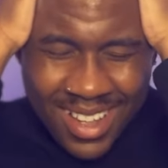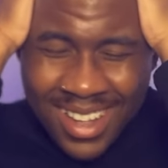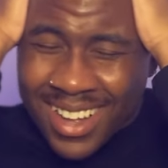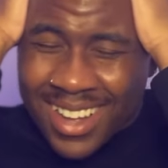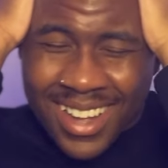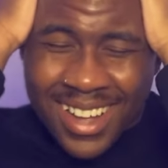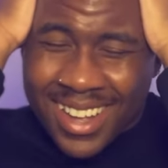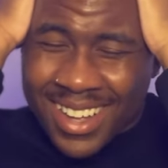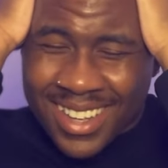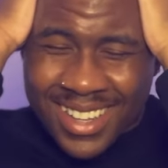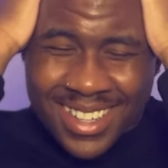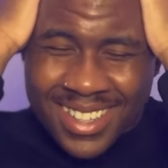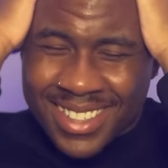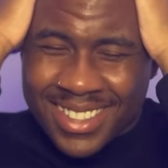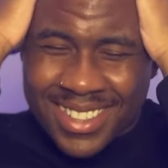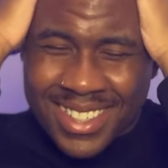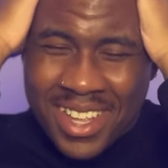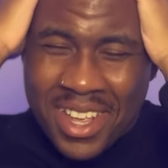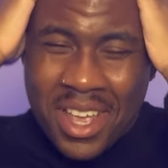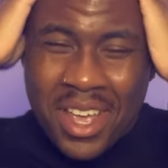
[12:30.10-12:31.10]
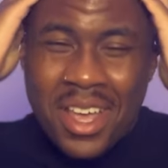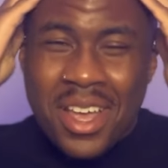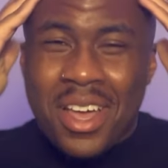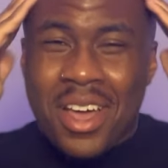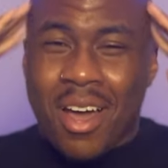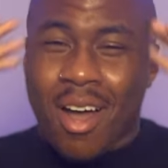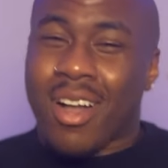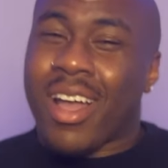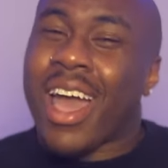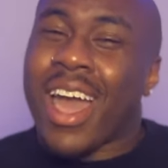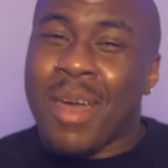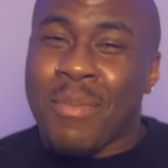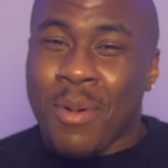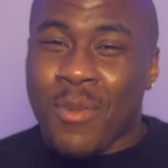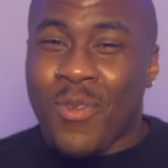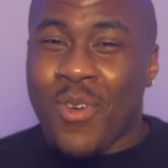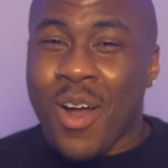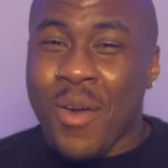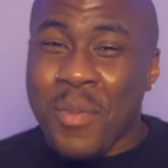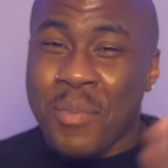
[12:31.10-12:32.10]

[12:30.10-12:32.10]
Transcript: Uh, okay, before